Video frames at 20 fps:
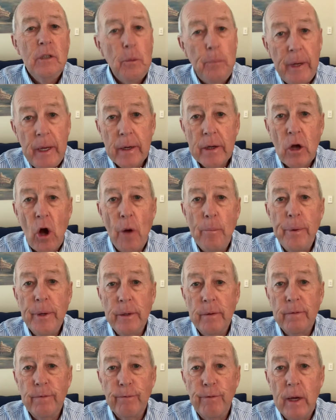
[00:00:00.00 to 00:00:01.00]
be a
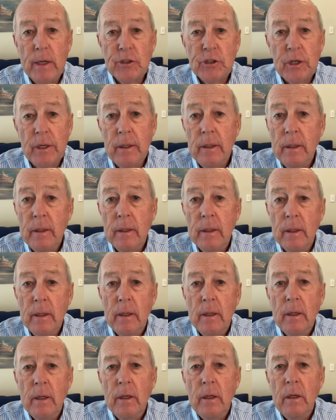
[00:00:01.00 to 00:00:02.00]
competent investor,
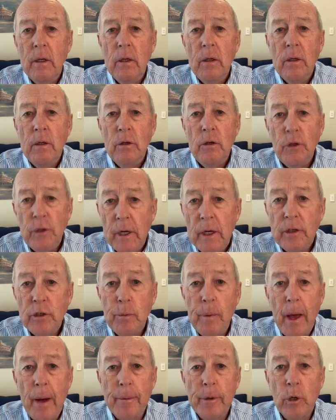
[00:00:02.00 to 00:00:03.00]
you need to
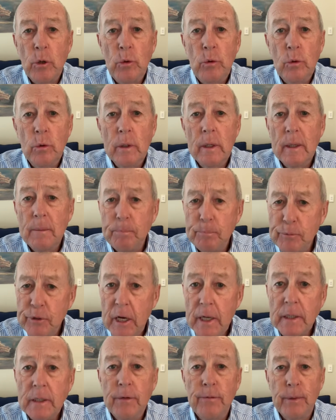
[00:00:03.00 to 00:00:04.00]
be able to
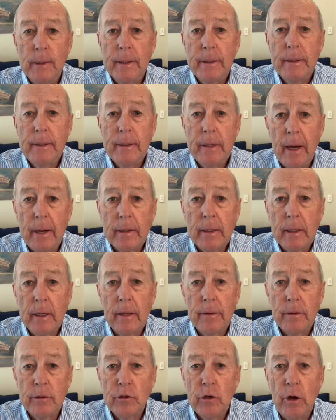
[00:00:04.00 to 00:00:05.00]
objectively
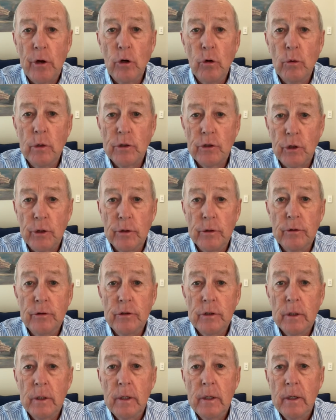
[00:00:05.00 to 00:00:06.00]
calculate the total
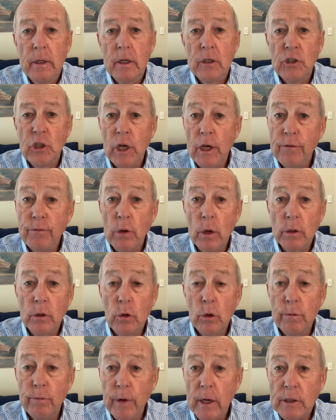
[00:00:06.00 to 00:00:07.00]
returns achieved on
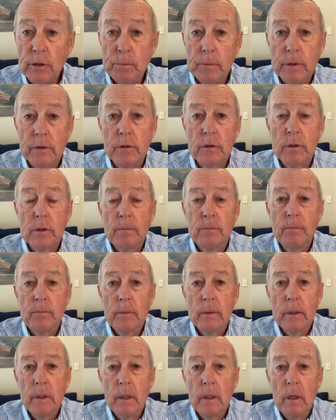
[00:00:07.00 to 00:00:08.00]
your investments,
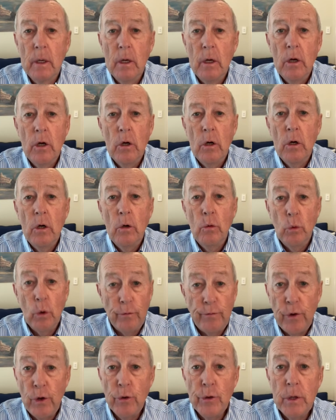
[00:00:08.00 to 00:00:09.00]

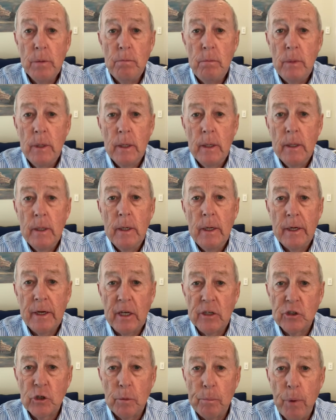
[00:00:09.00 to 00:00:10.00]
review them
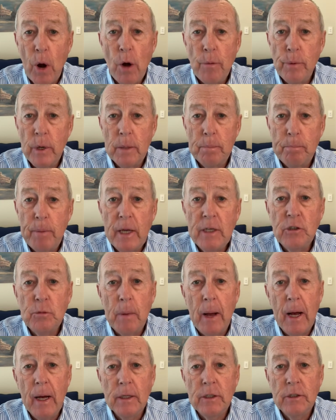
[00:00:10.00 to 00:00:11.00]
against appropriate
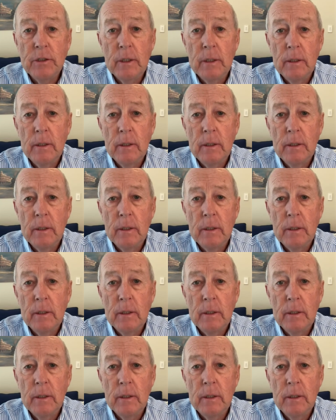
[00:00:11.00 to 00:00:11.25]
benchmarks,